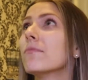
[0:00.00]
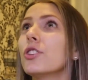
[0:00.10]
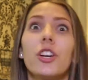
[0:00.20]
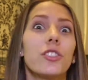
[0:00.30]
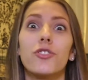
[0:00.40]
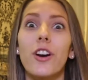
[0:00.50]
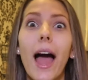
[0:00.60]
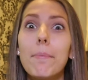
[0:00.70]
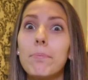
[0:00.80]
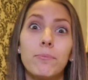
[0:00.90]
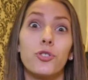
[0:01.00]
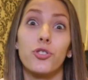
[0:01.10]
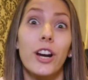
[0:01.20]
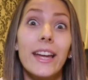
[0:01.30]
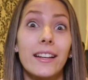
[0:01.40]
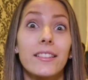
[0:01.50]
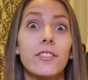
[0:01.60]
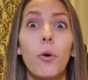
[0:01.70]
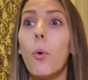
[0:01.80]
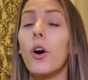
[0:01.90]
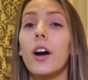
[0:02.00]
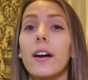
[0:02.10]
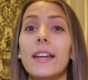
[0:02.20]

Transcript: just grab drinks or